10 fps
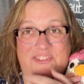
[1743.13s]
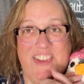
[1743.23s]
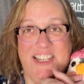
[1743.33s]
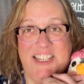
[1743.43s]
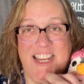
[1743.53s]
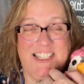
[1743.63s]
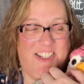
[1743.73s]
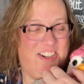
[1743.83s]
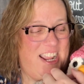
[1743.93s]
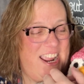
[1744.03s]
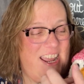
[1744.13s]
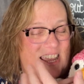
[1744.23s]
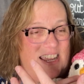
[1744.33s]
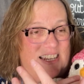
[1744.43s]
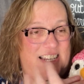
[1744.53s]
finished yesterday.
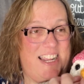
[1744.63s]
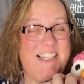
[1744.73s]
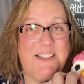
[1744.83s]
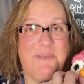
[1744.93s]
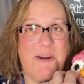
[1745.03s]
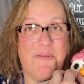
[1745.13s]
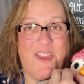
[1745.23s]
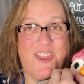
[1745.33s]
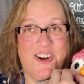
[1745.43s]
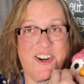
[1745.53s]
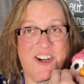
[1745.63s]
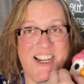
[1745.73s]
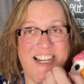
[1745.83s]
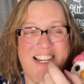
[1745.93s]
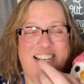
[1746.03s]
Today is September
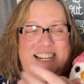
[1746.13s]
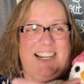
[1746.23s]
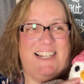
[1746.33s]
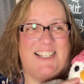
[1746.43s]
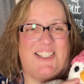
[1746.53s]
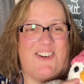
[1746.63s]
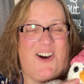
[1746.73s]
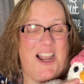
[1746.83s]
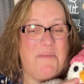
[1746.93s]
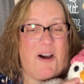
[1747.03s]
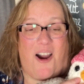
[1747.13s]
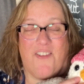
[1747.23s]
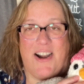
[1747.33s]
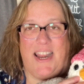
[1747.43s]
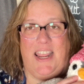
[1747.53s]
3rd. So I am
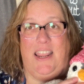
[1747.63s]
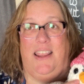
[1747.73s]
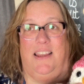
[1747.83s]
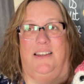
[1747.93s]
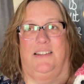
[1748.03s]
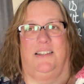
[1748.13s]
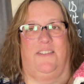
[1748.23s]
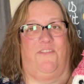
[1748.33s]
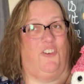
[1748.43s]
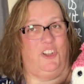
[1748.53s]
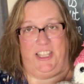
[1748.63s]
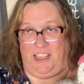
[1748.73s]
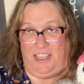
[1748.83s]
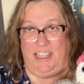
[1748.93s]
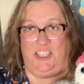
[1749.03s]
already fully
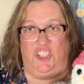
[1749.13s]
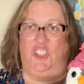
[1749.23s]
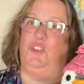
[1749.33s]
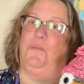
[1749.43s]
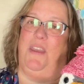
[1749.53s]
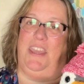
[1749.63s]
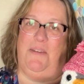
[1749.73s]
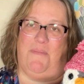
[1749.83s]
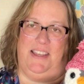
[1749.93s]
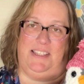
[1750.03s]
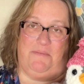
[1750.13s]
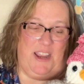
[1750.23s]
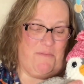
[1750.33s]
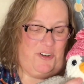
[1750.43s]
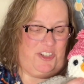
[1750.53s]
into making my
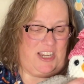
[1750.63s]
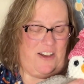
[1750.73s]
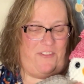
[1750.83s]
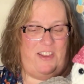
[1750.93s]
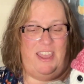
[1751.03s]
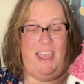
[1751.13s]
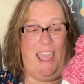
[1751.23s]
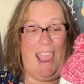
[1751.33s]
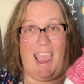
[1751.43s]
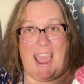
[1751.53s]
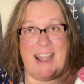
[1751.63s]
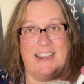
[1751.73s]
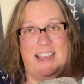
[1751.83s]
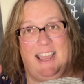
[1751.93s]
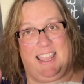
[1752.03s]
September stuff.
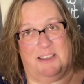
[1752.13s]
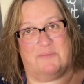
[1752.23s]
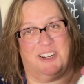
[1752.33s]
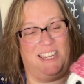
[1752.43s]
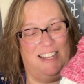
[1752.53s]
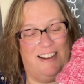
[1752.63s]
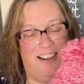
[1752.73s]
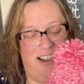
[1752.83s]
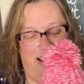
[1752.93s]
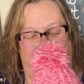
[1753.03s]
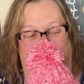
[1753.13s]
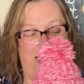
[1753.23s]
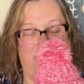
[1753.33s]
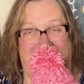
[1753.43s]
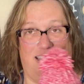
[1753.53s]
And I am working on
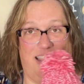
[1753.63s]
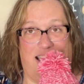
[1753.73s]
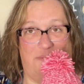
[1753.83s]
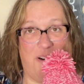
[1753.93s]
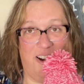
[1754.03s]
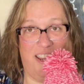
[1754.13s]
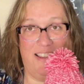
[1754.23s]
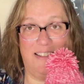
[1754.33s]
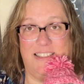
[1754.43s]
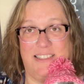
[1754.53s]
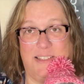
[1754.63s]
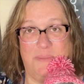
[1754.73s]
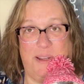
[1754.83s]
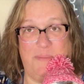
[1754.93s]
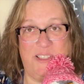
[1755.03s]
finding a market
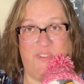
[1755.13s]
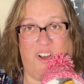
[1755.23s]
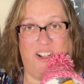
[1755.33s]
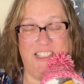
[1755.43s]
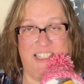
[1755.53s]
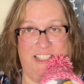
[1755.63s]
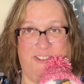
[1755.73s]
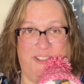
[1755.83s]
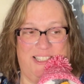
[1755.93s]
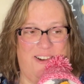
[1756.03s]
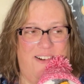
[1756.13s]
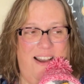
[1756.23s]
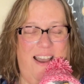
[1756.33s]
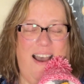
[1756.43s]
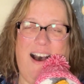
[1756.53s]
sometime this fall to do. So
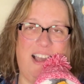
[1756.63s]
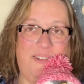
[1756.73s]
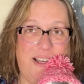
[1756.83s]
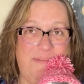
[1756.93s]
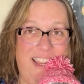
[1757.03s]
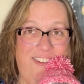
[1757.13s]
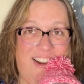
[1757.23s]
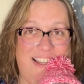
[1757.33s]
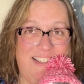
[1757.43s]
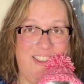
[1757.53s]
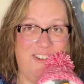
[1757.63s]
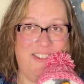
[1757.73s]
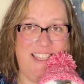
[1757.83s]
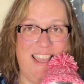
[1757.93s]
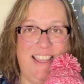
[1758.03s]
I will update you guys on
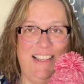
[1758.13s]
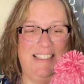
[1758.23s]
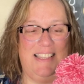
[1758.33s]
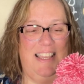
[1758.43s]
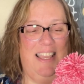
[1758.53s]
those things.